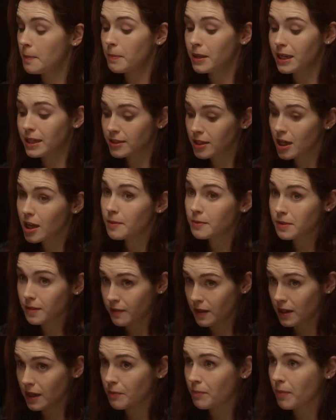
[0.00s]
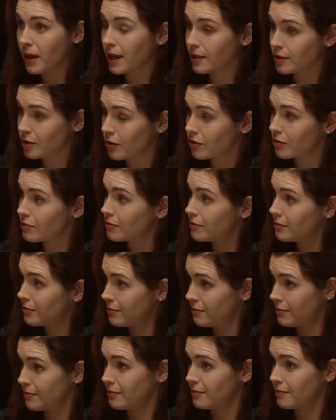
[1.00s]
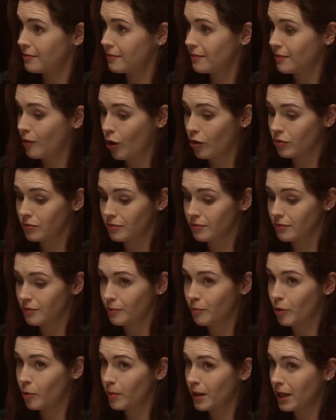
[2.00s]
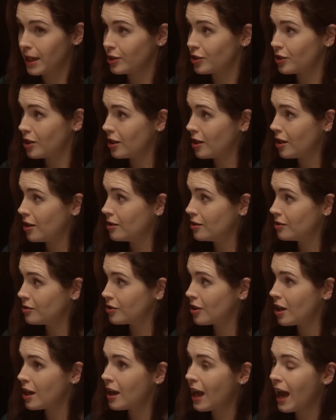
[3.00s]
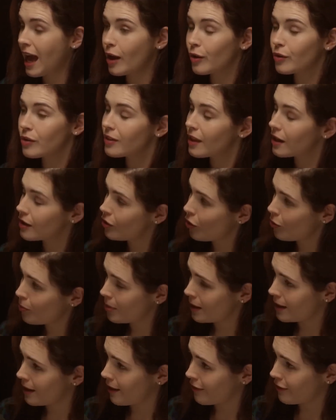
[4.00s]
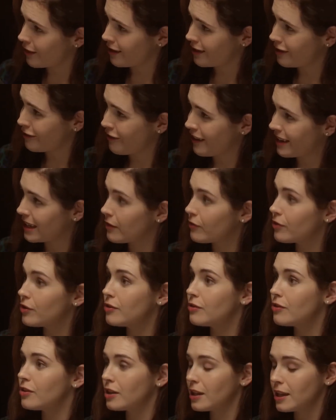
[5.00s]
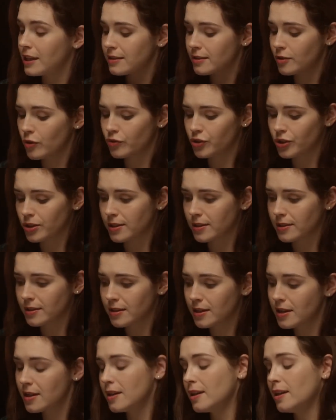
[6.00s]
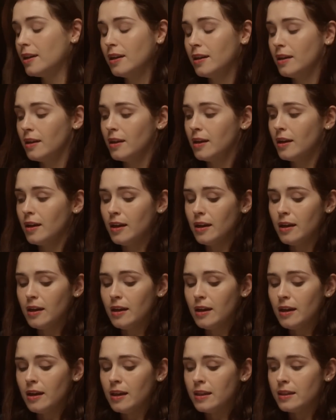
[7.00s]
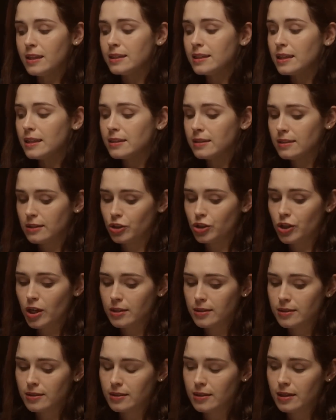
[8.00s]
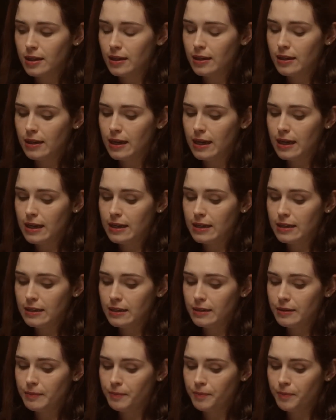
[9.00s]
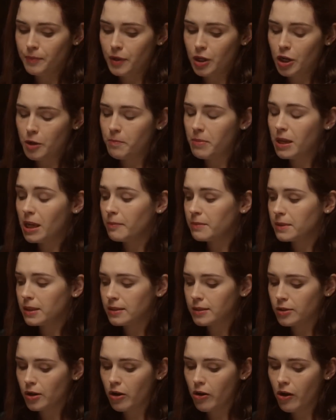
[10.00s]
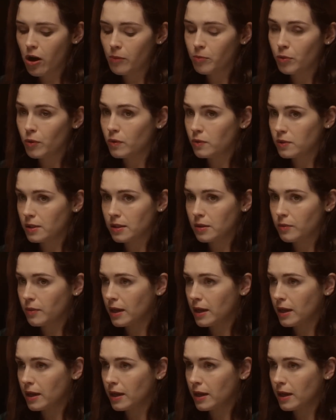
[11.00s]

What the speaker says: but in terms of the impact on the population at large, how could that not be having an effect, given that it's not just... This isn't just, beamed into our eyeballs in the